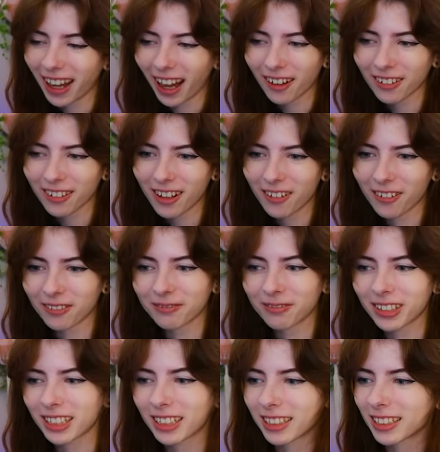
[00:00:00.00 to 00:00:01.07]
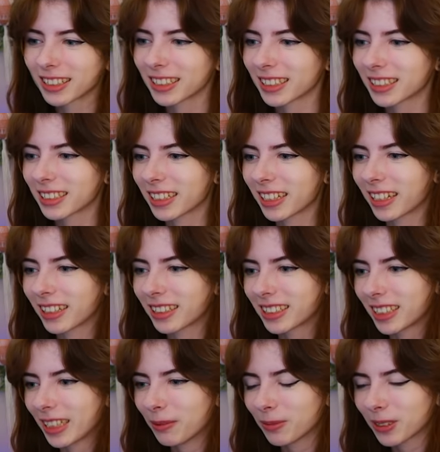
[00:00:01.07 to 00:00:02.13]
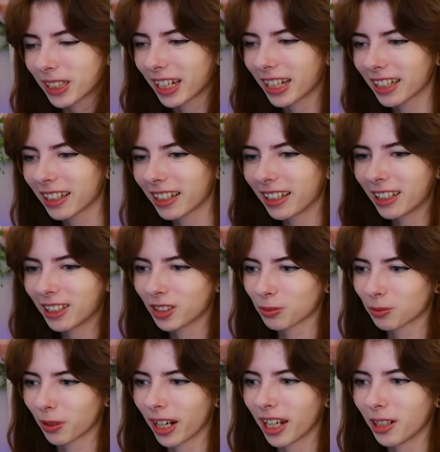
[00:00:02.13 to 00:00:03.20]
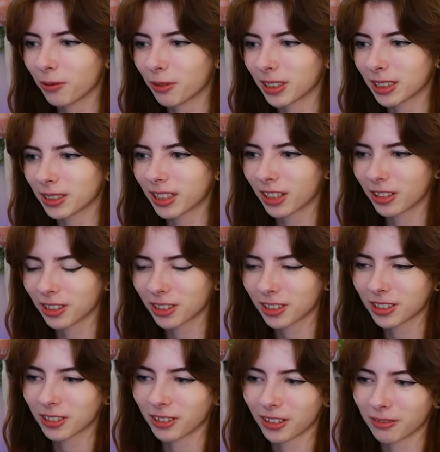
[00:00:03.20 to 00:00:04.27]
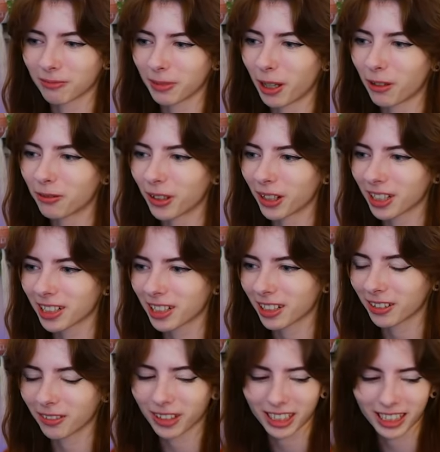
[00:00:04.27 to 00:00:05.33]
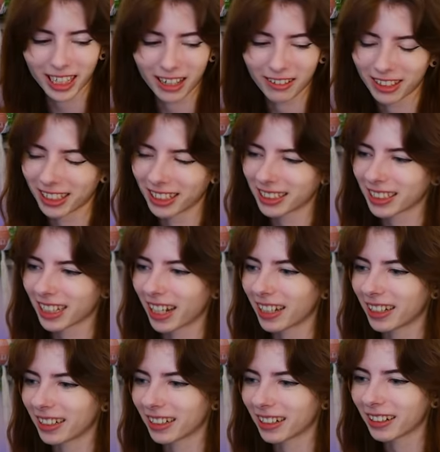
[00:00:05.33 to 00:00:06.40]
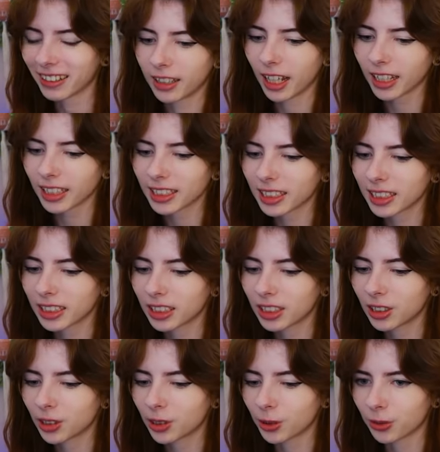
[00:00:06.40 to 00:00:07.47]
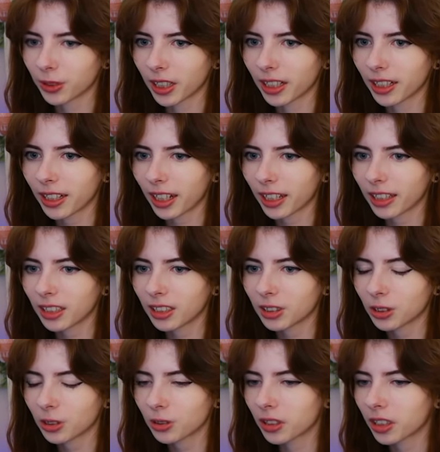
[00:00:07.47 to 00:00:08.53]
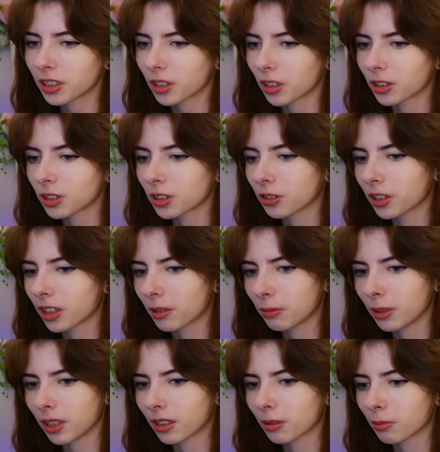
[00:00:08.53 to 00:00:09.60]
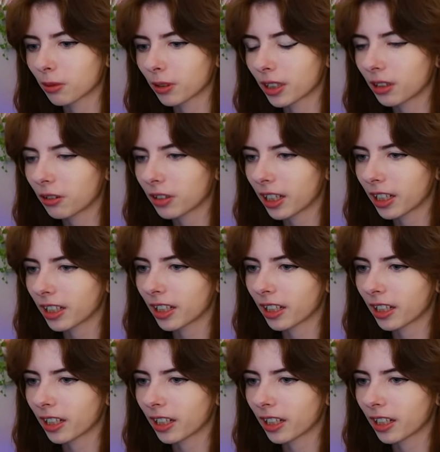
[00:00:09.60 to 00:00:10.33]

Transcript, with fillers: I don't know, because it seems like his brain was sort of malfunctioning when it came to this guy here. Next is Suna. I think Suna is also going to be in the pretty okay